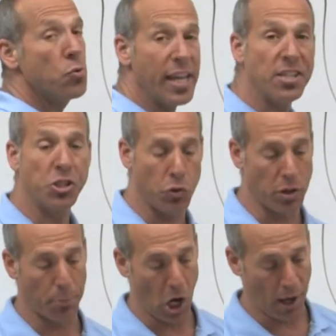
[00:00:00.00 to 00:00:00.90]
you issued
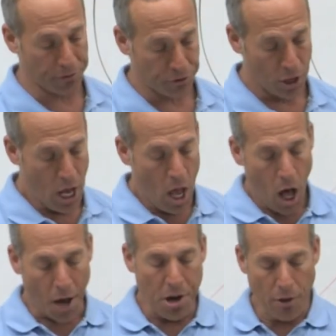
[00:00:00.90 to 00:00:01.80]
the bonds.
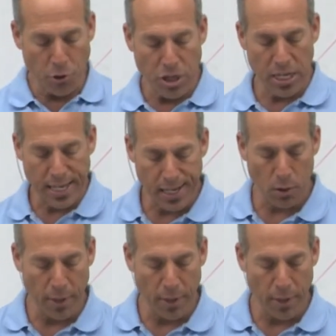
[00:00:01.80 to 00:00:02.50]
Another thing here